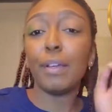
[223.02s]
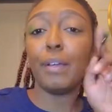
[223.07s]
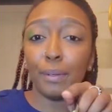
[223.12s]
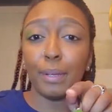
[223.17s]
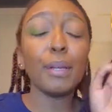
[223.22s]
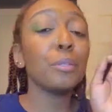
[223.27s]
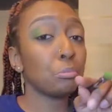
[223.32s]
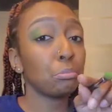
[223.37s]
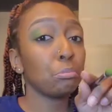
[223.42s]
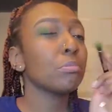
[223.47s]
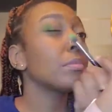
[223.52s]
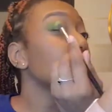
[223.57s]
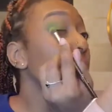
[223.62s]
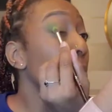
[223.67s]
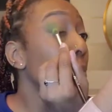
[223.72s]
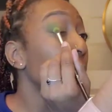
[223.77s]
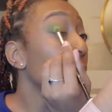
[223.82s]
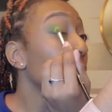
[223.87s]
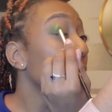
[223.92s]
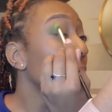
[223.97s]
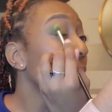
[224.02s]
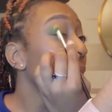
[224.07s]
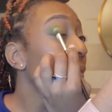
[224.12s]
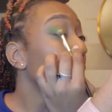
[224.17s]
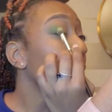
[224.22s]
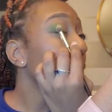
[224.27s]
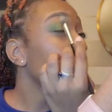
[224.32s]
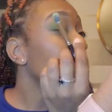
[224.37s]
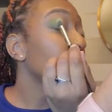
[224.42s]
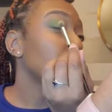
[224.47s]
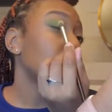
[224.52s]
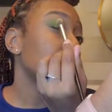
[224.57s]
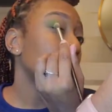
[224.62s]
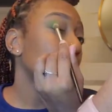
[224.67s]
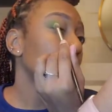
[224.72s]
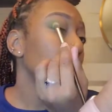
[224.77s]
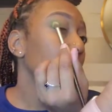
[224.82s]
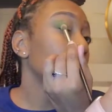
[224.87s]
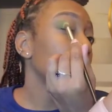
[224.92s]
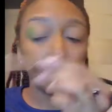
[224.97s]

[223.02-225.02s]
yeah, she noticed the red flag